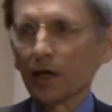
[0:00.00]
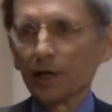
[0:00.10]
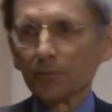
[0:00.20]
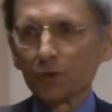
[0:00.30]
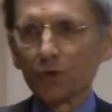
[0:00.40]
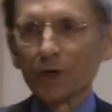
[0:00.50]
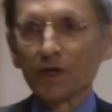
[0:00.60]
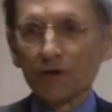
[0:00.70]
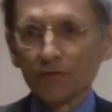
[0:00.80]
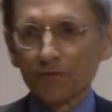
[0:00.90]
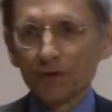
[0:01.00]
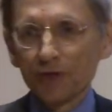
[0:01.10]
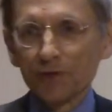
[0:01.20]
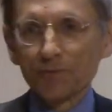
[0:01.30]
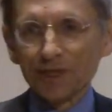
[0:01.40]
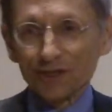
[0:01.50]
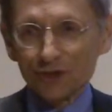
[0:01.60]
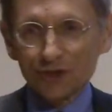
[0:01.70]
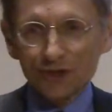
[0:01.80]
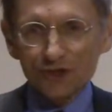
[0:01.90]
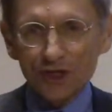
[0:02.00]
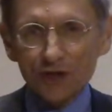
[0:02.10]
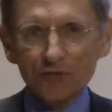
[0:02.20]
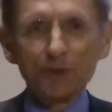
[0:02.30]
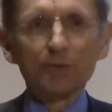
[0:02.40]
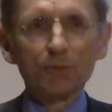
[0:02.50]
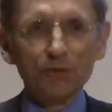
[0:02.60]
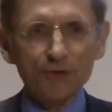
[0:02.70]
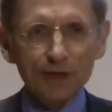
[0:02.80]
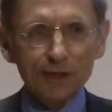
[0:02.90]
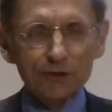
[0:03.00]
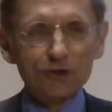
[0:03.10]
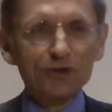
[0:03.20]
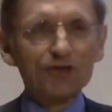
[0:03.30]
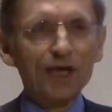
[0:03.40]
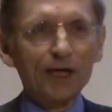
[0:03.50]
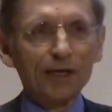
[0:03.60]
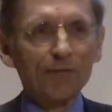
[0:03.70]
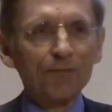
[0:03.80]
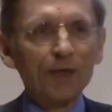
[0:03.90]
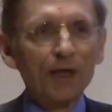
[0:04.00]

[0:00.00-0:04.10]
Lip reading: I'm 12, because she's sick of people thinking she's 8.